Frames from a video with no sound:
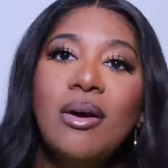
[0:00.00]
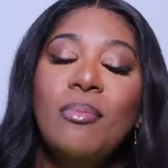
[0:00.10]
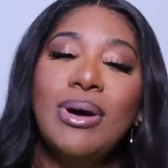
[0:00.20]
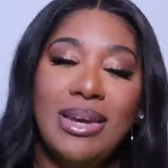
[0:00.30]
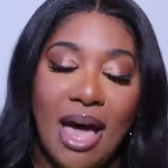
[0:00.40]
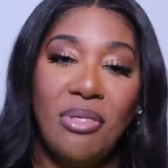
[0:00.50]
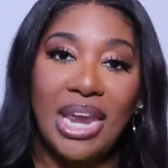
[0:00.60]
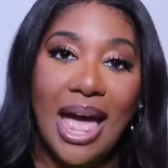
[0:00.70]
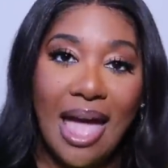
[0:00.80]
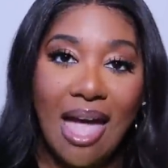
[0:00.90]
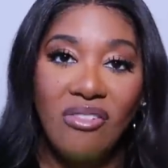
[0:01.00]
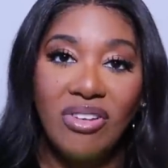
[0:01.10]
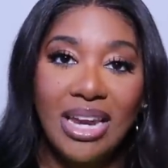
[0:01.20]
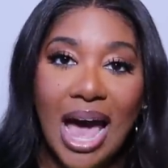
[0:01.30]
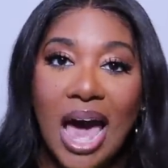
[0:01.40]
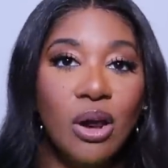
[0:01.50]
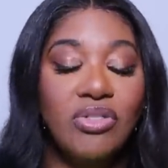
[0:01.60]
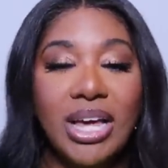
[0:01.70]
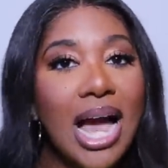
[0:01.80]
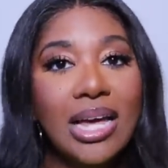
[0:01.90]
But now that I have it, I don't
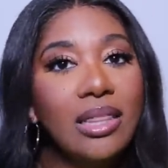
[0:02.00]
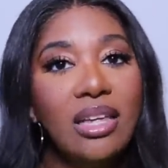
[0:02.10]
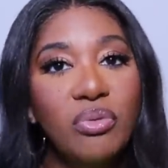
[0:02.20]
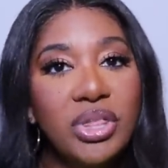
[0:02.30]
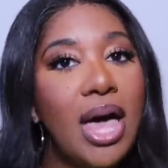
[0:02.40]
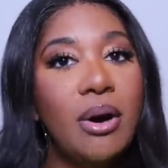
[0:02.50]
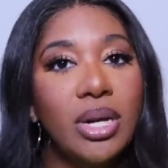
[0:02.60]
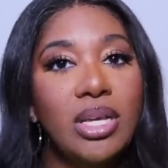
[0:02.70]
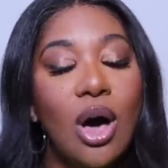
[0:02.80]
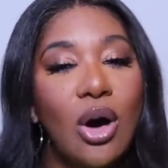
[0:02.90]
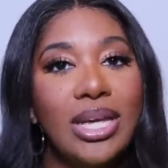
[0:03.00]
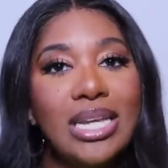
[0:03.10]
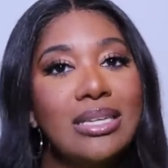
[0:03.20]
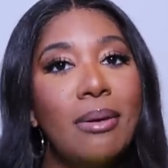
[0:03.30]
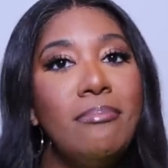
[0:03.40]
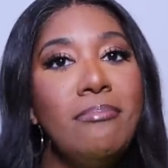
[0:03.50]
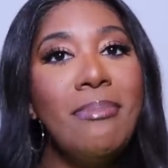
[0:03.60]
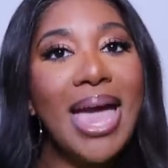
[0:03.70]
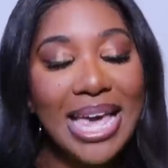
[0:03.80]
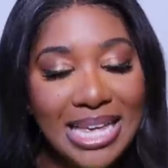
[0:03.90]
think I can live without it, y'all. It is
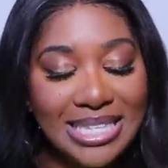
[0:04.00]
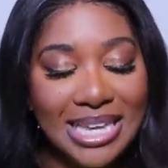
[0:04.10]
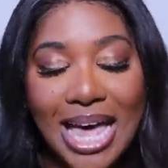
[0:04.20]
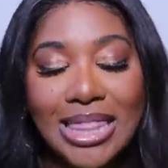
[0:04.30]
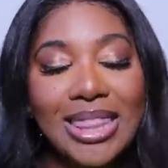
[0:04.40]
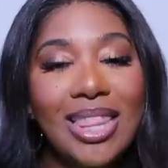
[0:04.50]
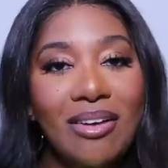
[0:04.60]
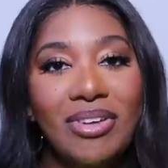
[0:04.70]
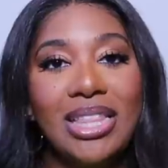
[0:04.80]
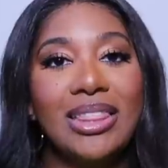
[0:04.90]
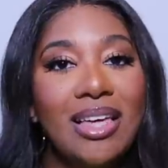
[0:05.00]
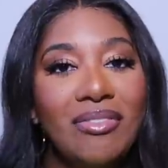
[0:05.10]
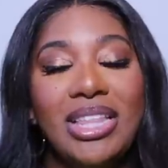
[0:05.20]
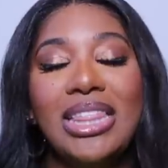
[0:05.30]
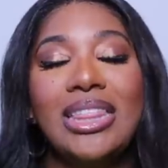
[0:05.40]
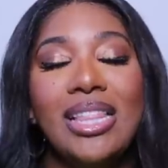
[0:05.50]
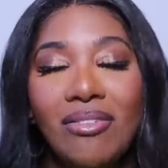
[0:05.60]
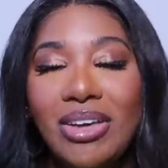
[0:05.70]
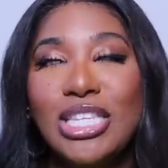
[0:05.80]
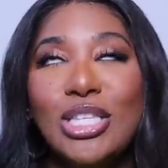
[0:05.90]
amazing. I love it, love it,
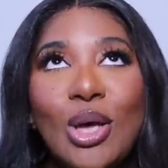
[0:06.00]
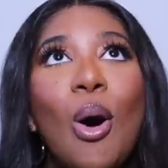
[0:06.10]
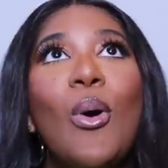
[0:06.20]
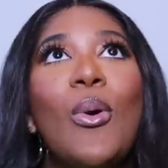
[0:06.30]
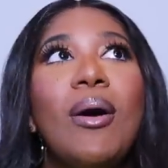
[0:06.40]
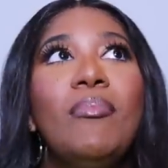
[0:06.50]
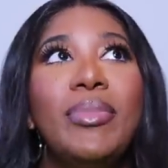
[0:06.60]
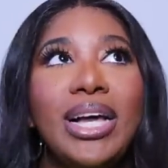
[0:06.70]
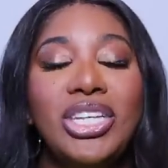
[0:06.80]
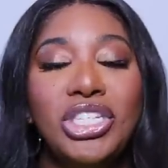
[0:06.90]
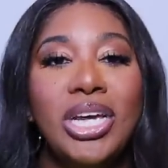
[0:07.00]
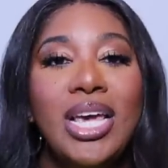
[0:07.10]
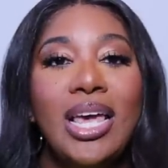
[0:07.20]
love it so much.